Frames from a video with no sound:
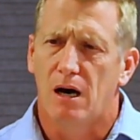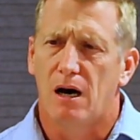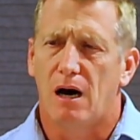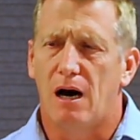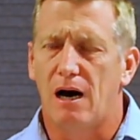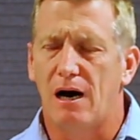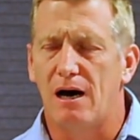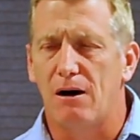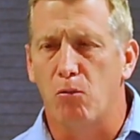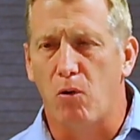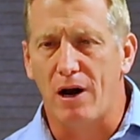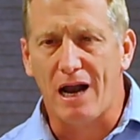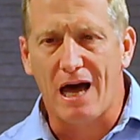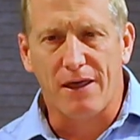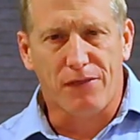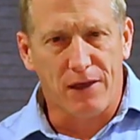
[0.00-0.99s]
Uh, when
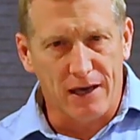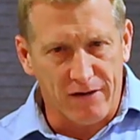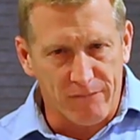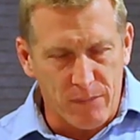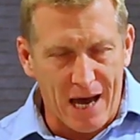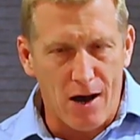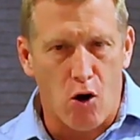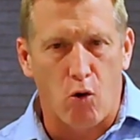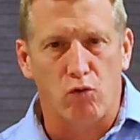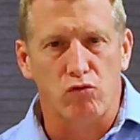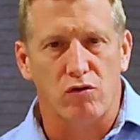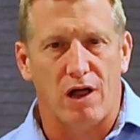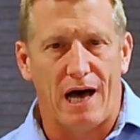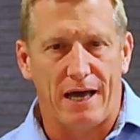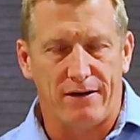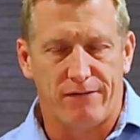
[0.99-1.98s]
I think of my own
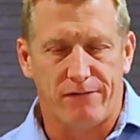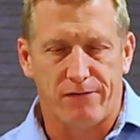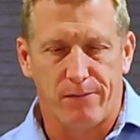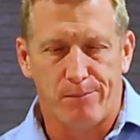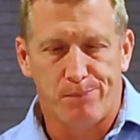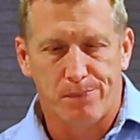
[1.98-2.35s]
life,